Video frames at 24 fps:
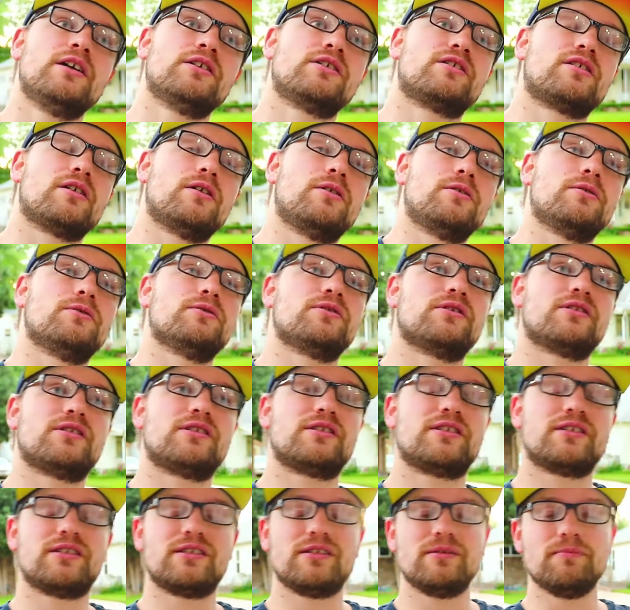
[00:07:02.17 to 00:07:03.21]
So
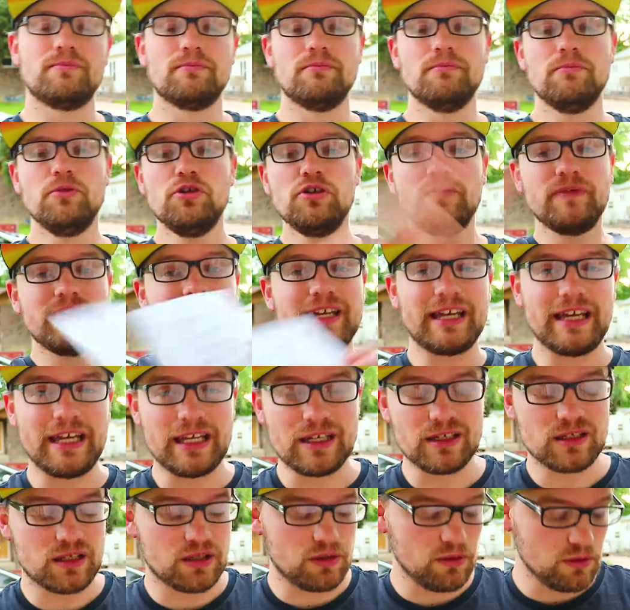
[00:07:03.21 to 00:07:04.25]
moving
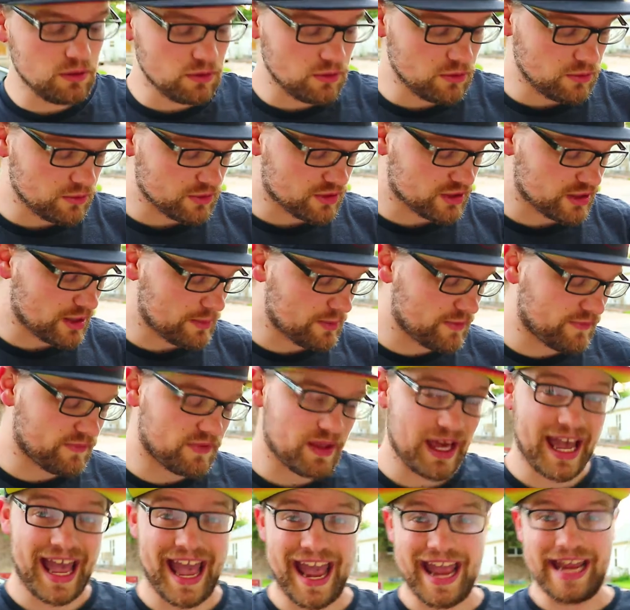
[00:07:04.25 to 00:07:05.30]
into some
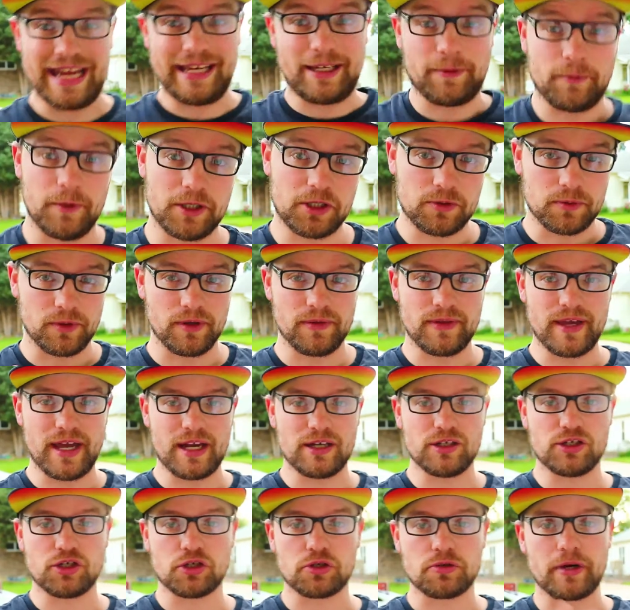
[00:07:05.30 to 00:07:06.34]
of the hate, which will
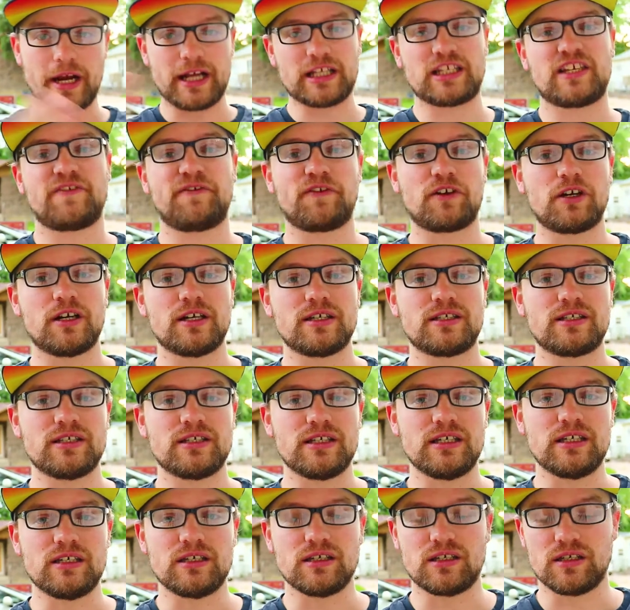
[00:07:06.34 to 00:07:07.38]
then transfer us
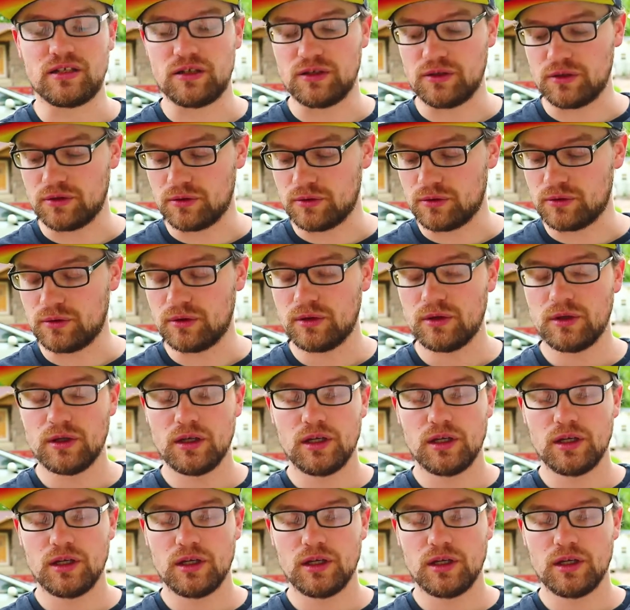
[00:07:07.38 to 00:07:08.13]
into